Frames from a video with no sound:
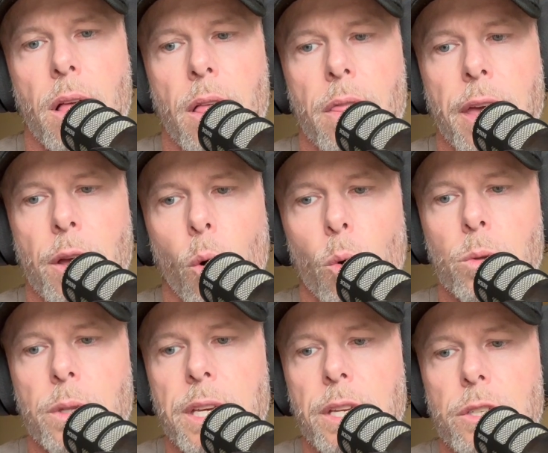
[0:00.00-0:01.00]
they
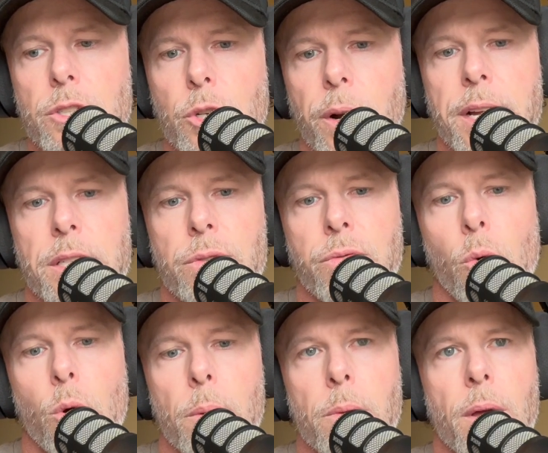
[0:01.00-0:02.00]
only
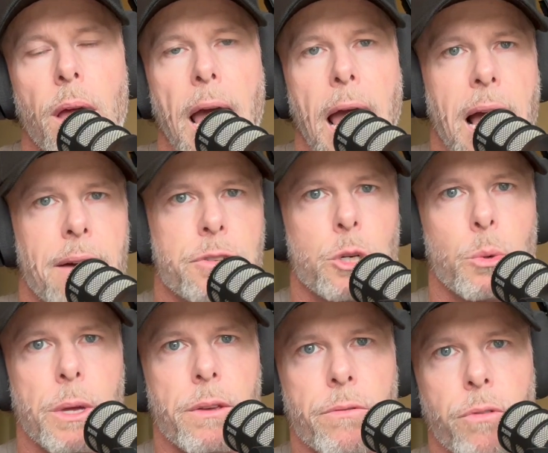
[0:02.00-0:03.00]
transformed after
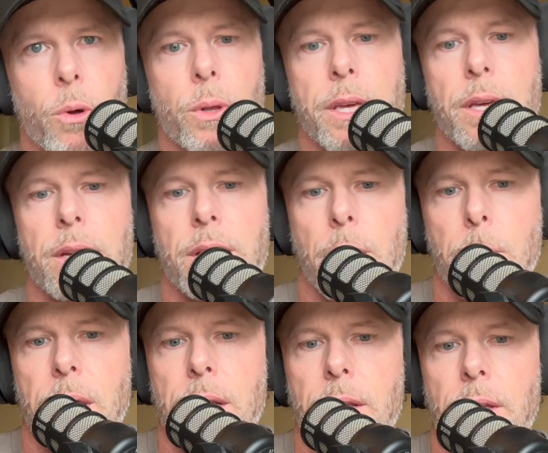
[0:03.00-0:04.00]
we fully
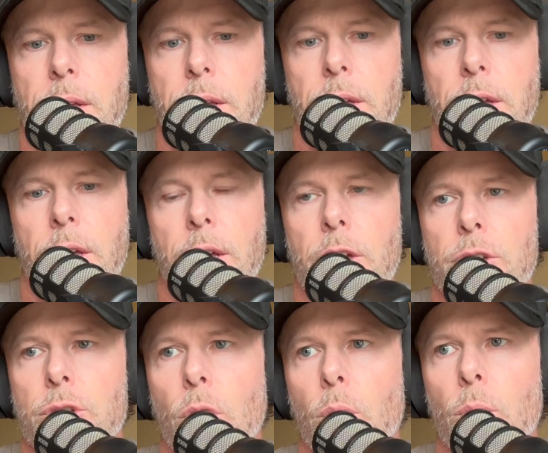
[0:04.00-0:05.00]
committed.
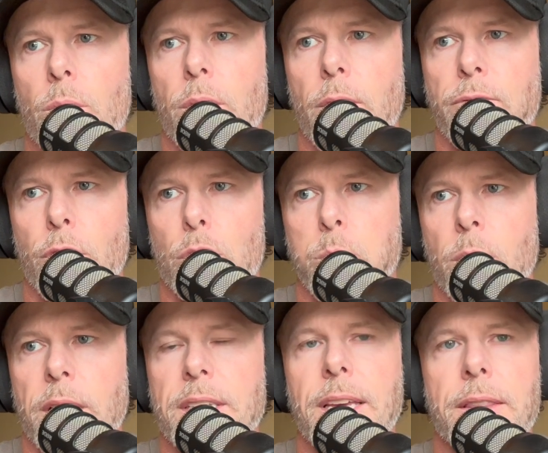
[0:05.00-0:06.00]
So the first
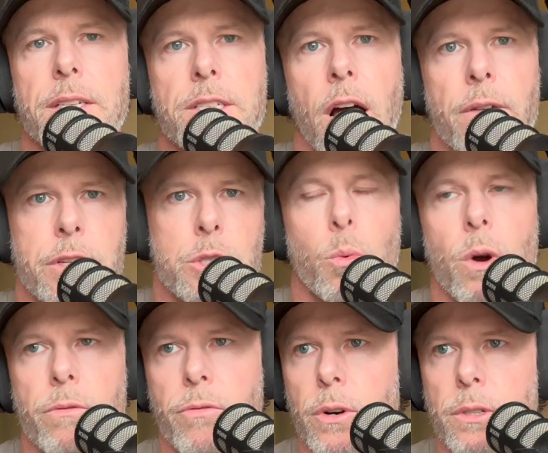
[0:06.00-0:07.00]
one, let's hit the toughest
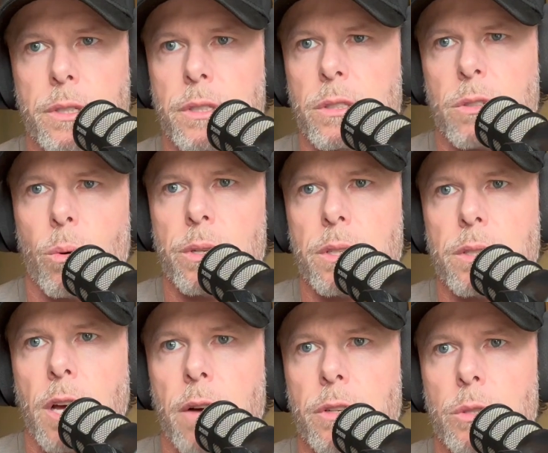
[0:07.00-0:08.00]
one first. This is always the
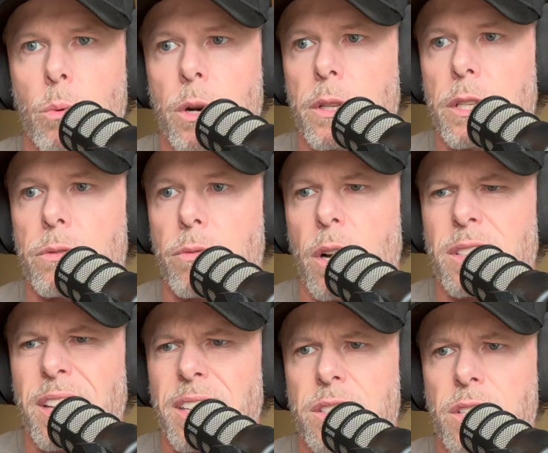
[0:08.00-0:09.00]
toughest one, at least for
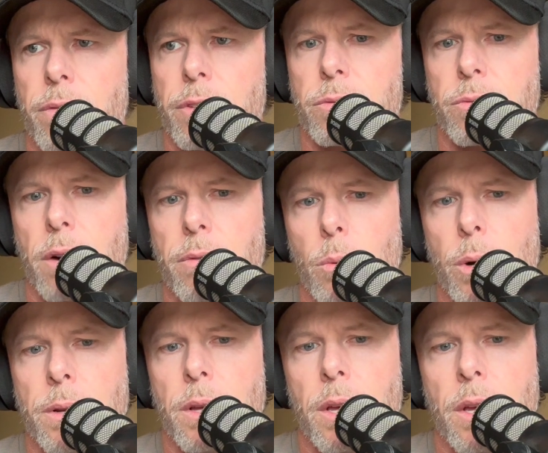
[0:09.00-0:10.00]
us. I think it's toughest for
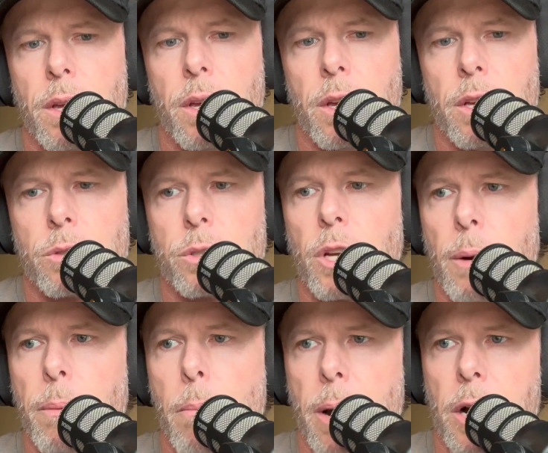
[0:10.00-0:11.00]
everyone. So let's talk
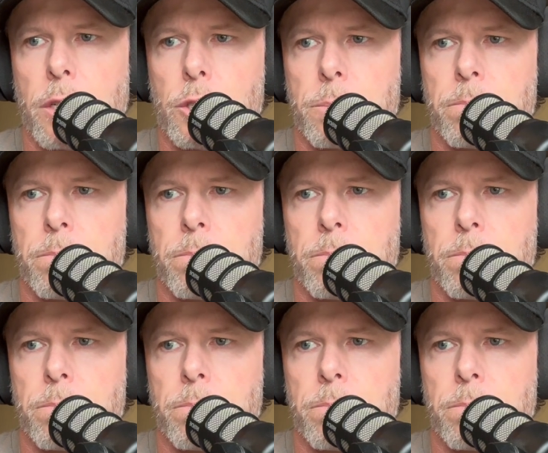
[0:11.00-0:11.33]
about marriage.